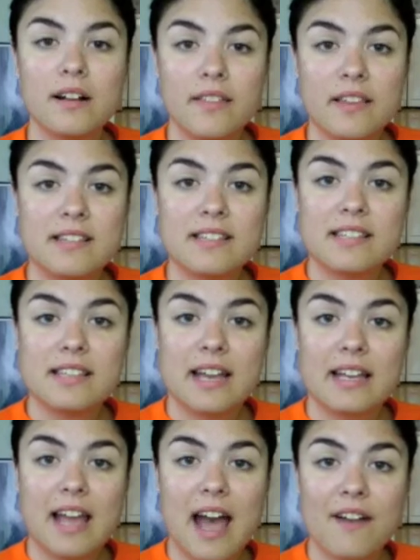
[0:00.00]
This is the
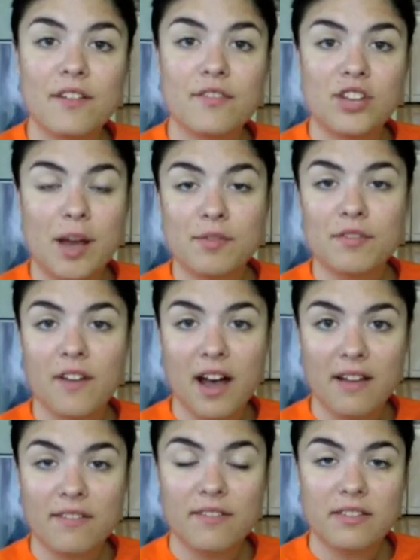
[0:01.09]
second half of Chapter 5.